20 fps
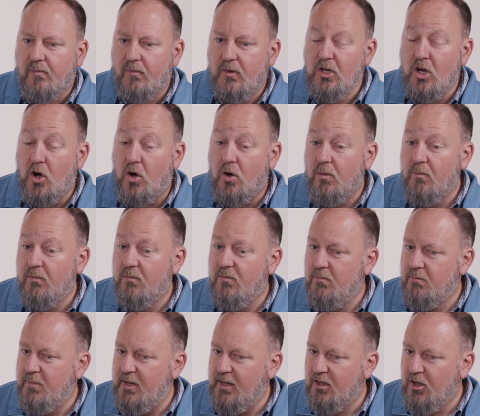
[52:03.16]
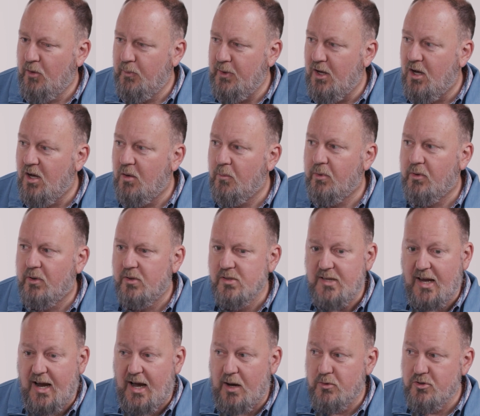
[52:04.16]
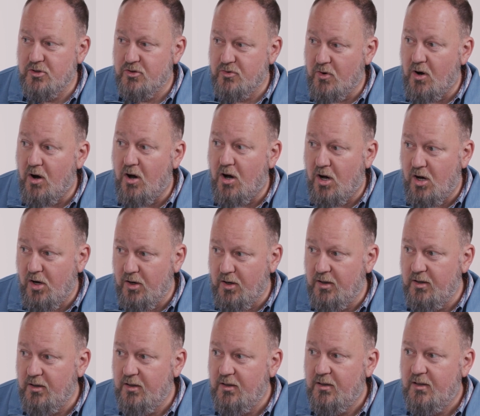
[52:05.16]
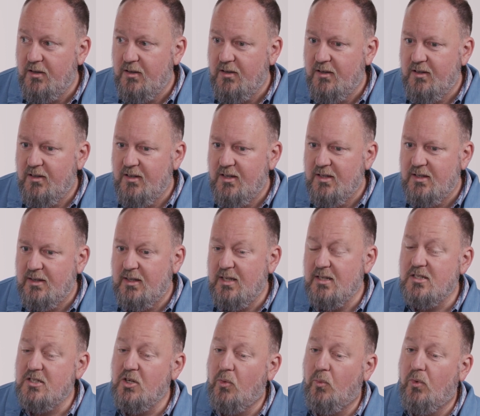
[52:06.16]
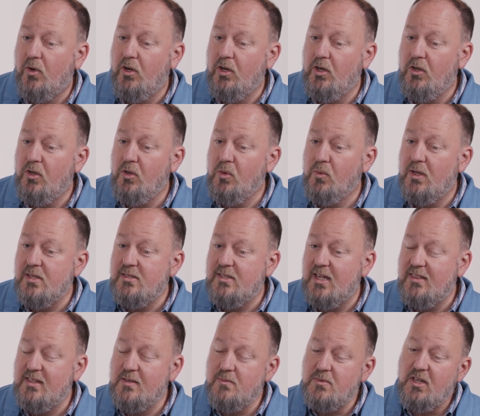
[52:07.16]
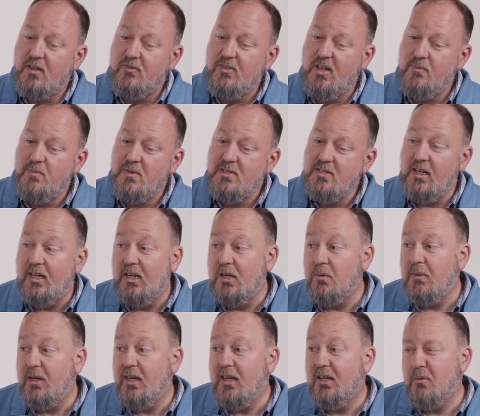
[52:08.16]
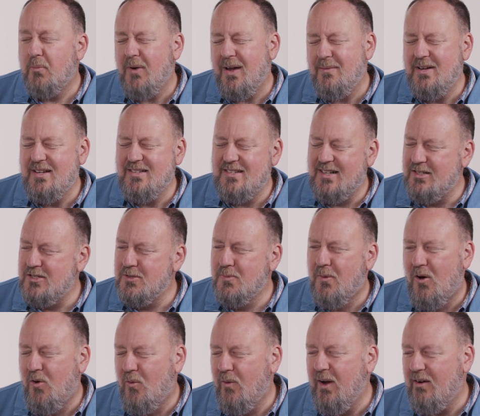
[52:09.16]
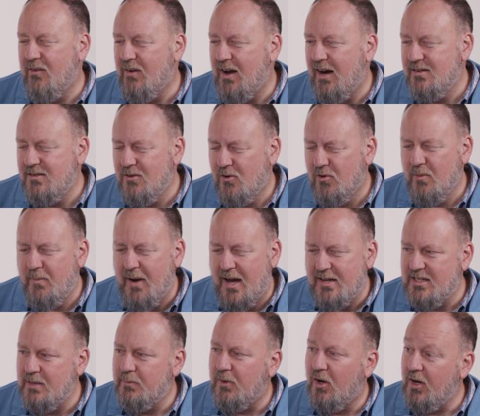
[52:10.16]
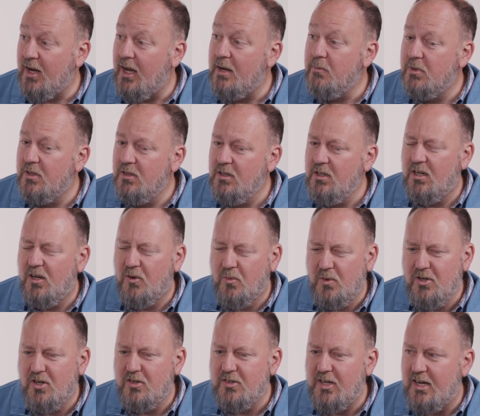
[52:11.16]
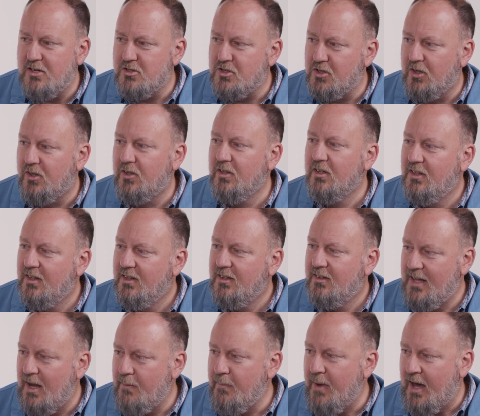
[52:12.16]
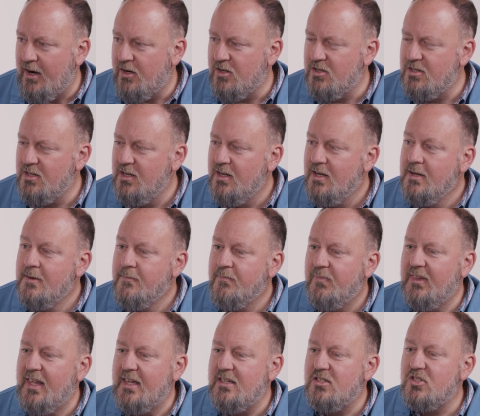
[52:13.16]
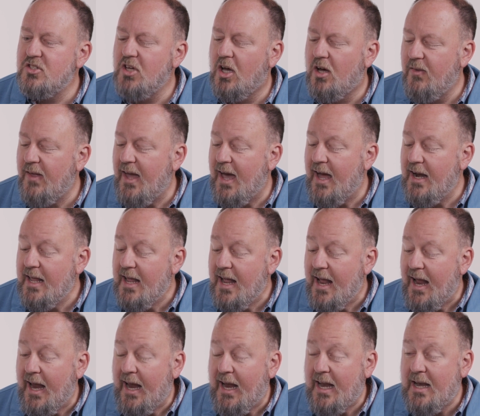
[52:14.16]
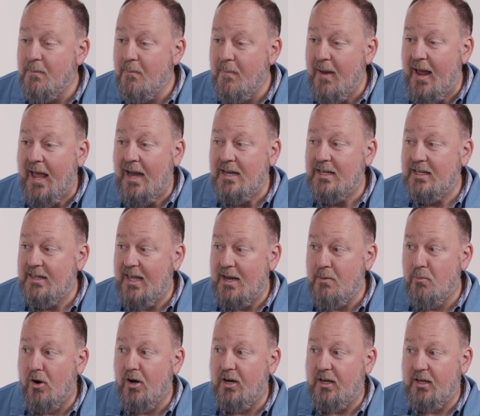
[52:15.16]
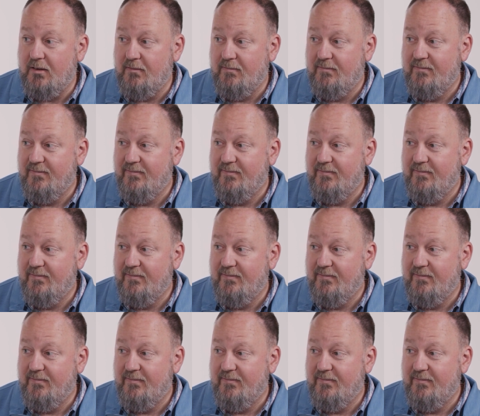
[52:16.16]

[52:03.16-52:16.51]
Be a little bit humble, say I was wrong, to someone who had set themselves up as an enemy. And it's in a small way, right? It's over a basketball game, but when you're a teenage girl, that matters. They saw that, and man, did they mark it.